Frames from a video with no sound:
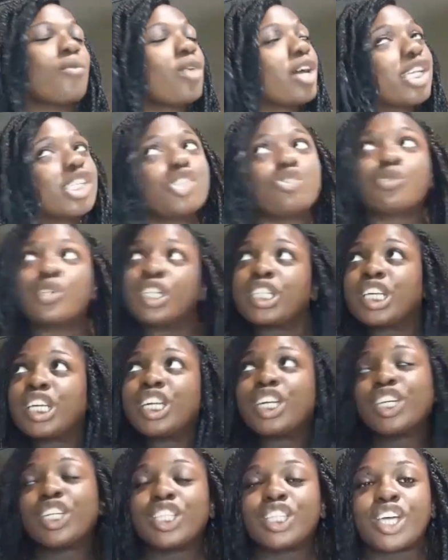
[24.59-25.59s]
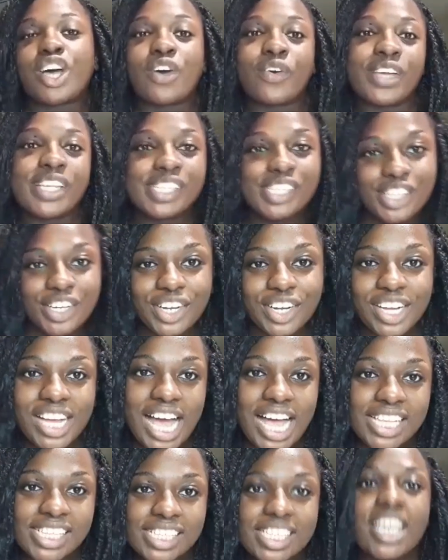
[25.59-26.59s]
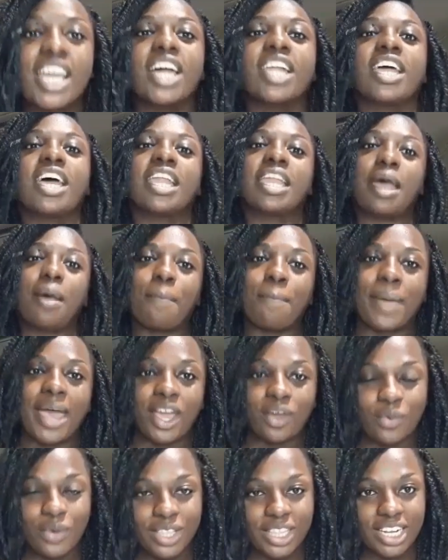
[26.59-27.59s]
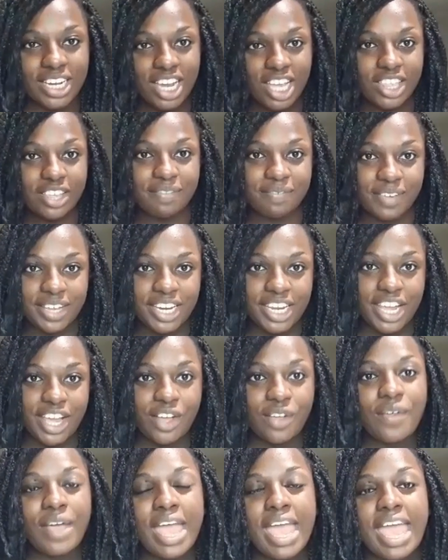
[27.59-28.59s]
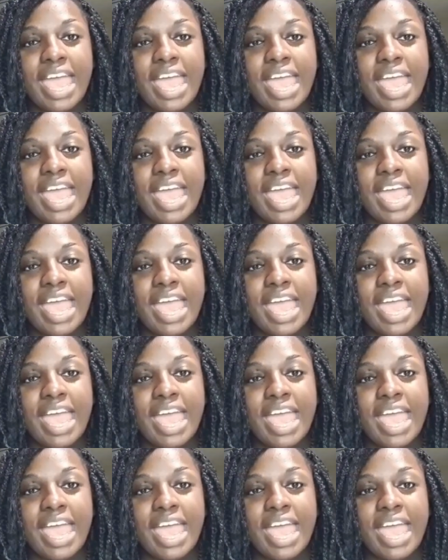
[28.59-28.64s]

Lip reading: What's really good though? It's your girl Kathiana and I'm back with another video.